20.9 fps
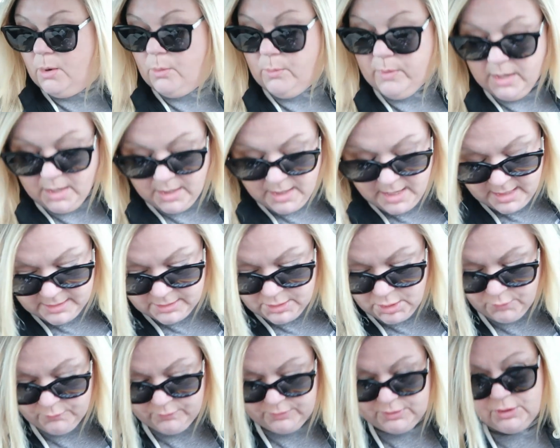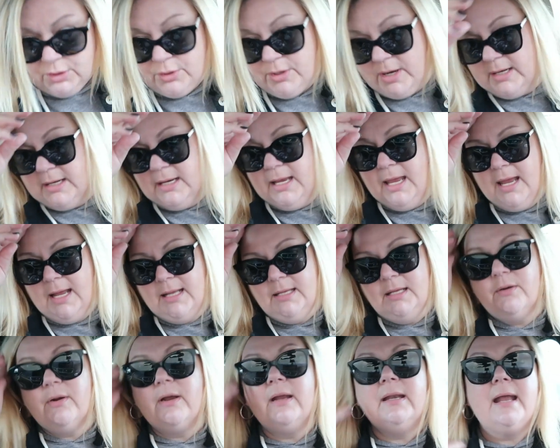we are headed over to the Grand
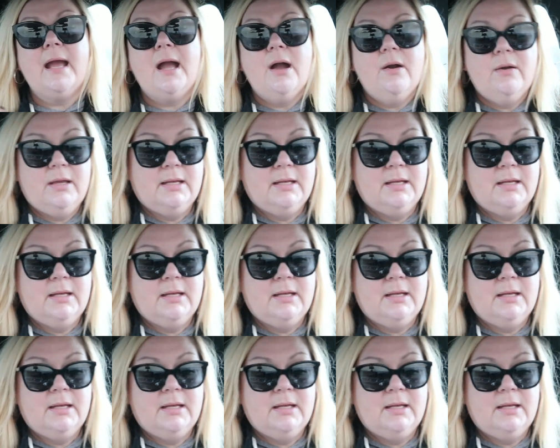Canyon right now.